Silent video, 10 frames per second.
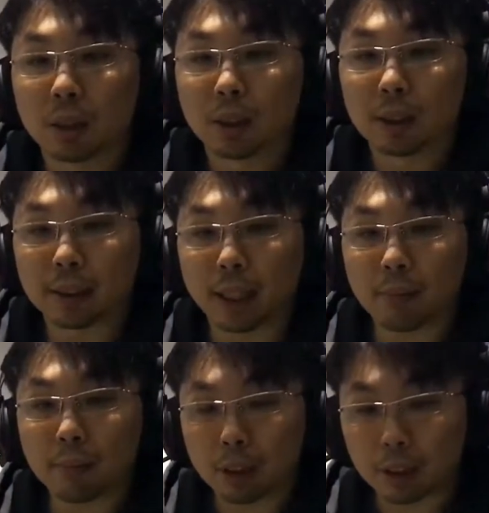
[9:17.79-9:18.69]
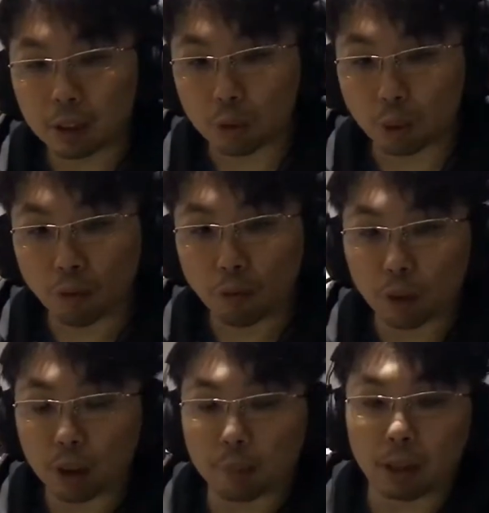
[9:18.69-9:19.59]
Same. Groove 4,
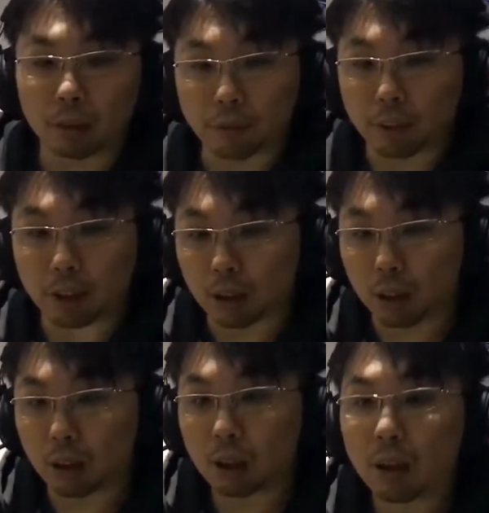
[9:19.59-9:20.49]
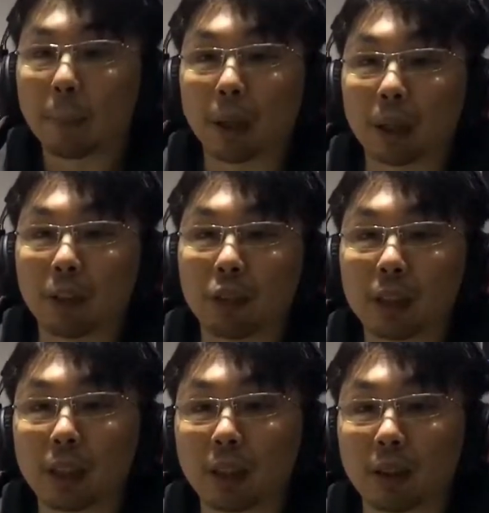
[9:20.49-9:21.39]
it might look very long, but if you
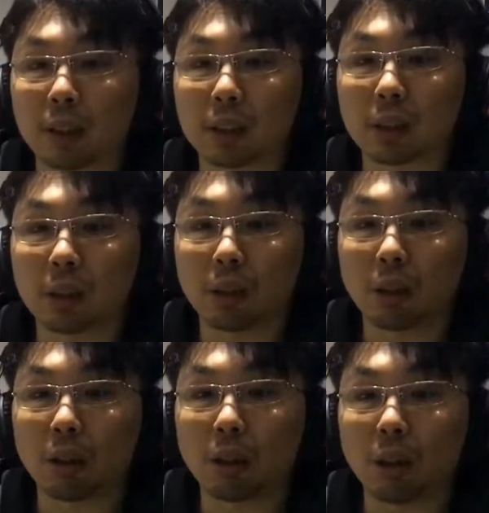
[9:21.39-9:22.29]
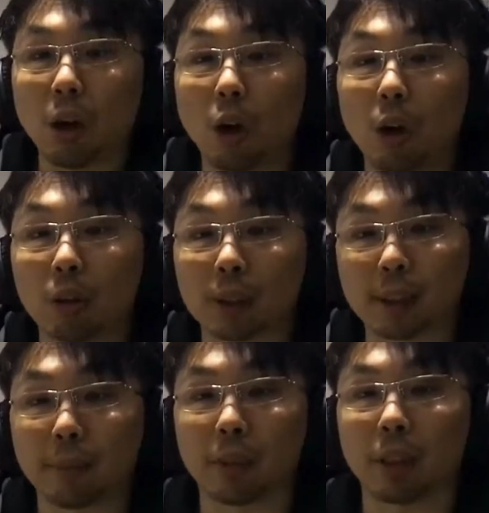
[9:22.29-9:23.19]
take a look, it's all the
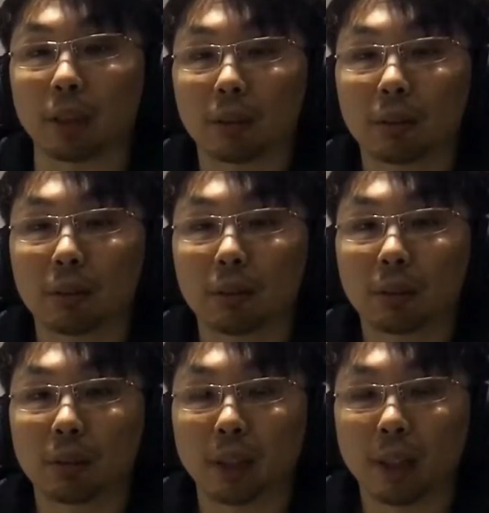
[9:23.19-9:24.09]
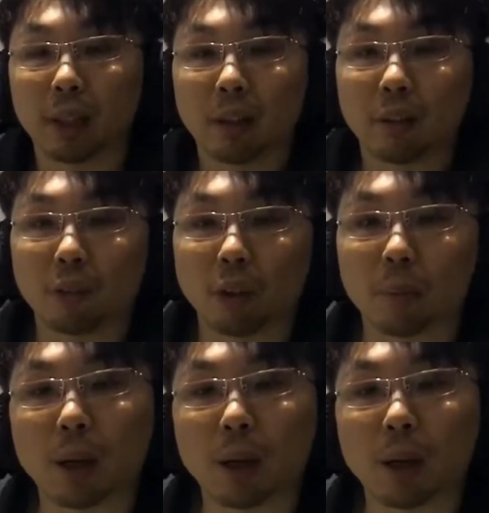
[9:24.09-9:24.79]
same thing. Okay, from